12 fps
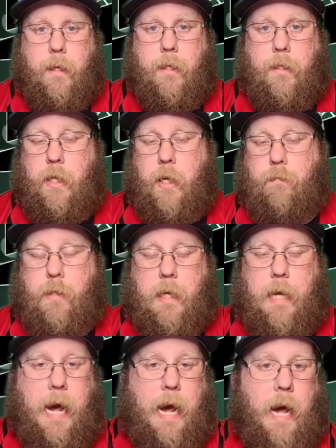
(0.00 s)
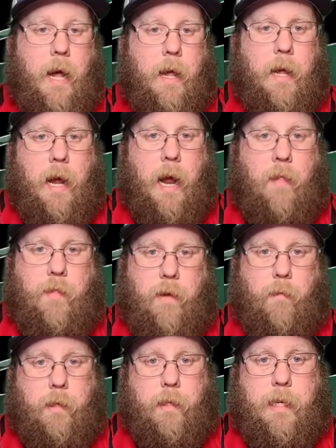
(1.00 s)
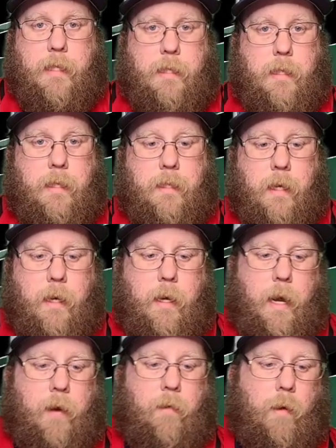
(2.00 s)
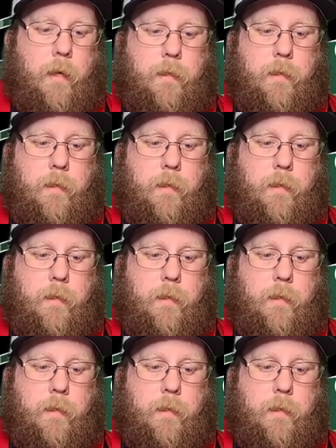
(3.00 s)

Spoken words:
chips a guy, and then releases and runs,